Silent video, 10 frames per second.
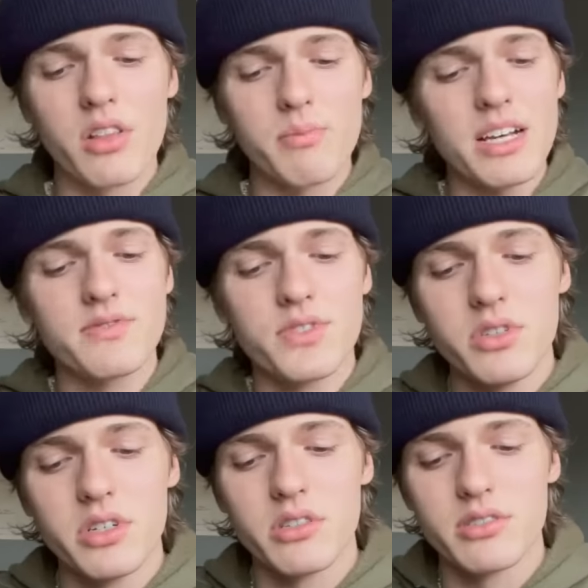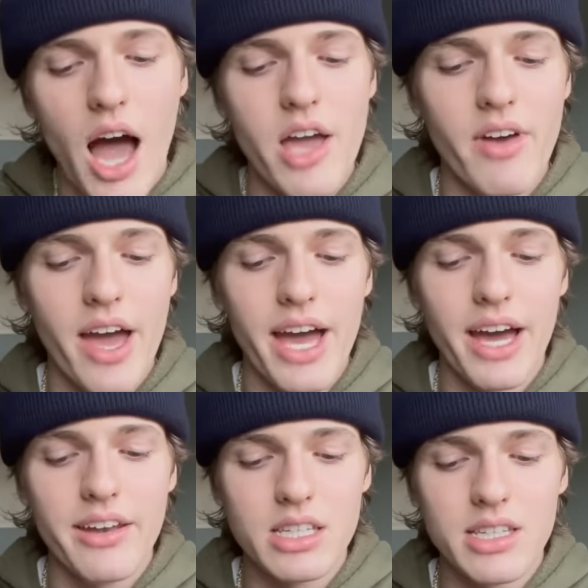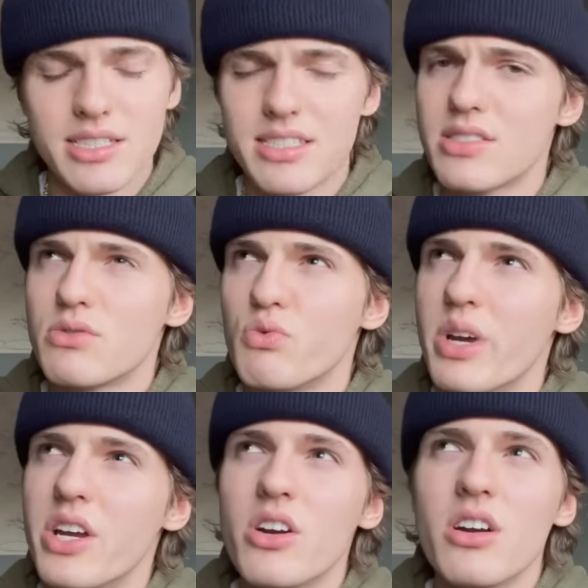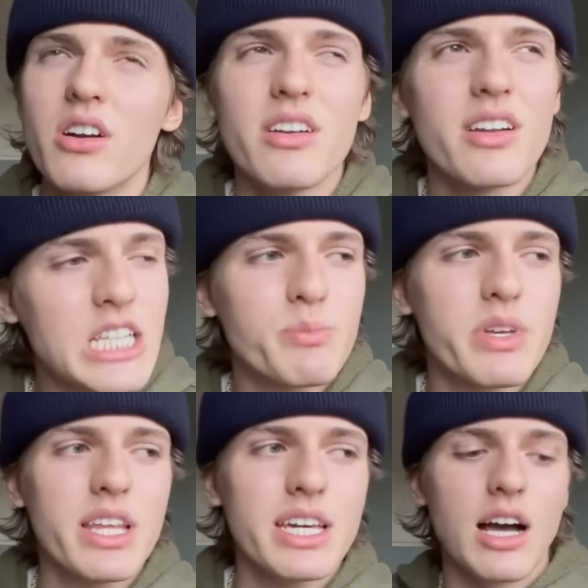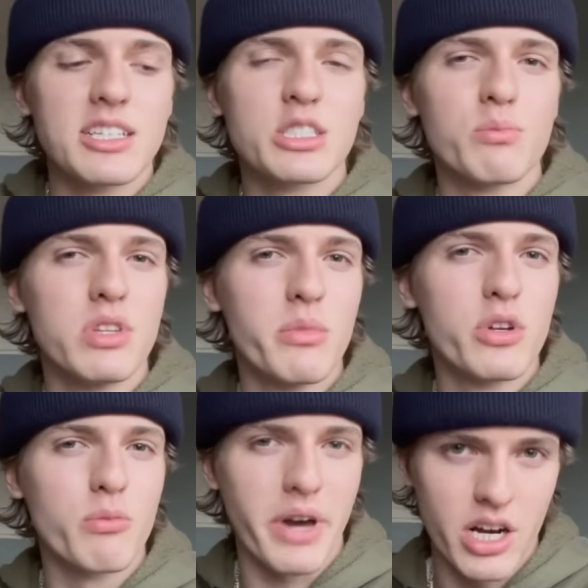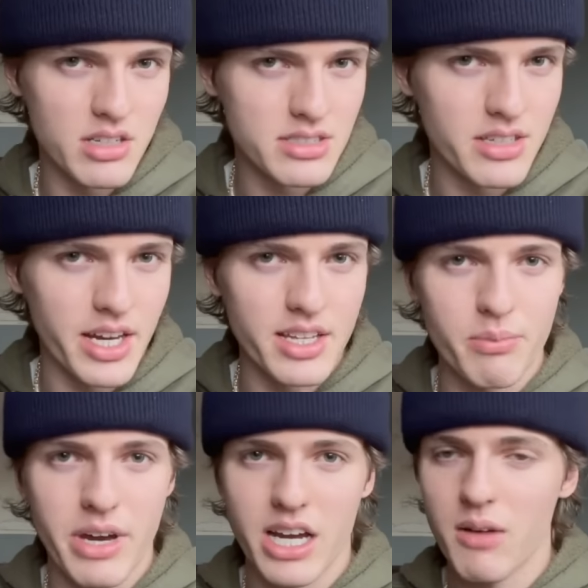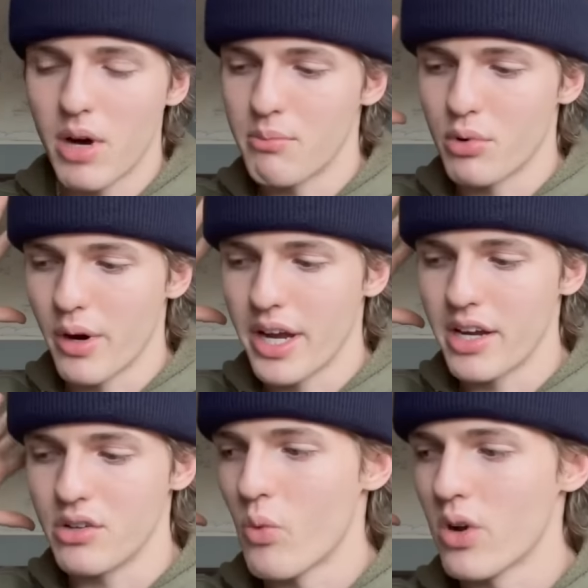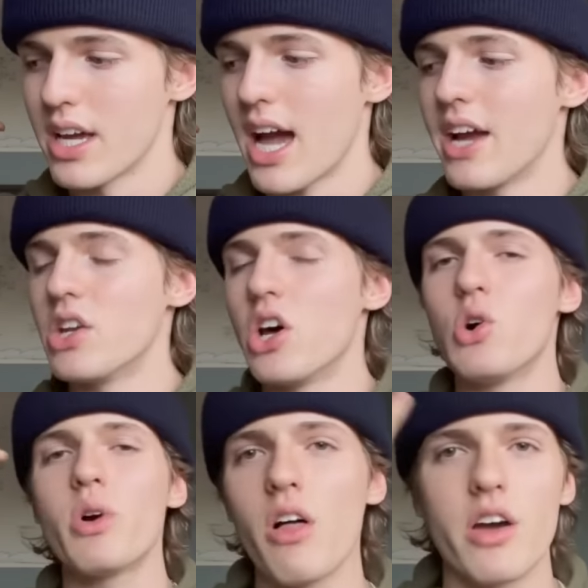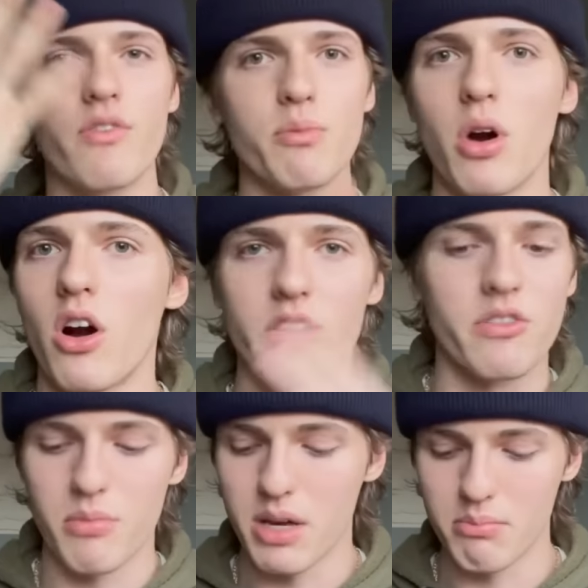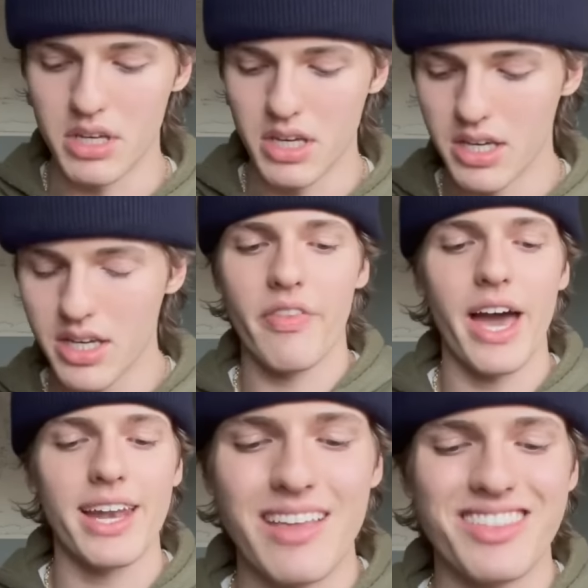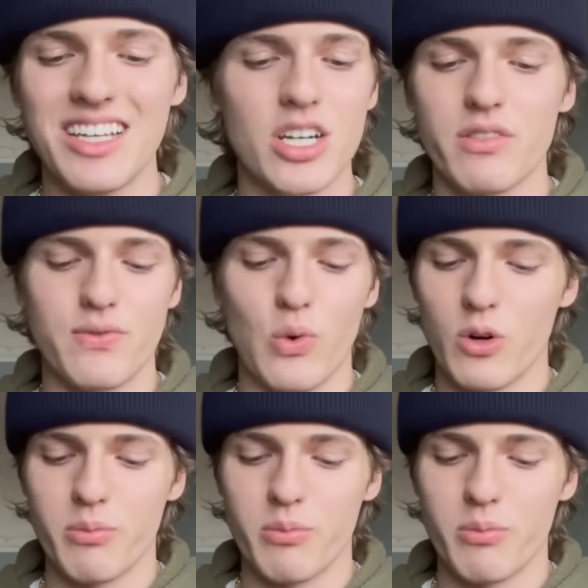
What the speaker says: the past few years, I've had this weird, it's been like a subliminal parasite in the back of my brain, where like, I know with every part of my being that these aren't for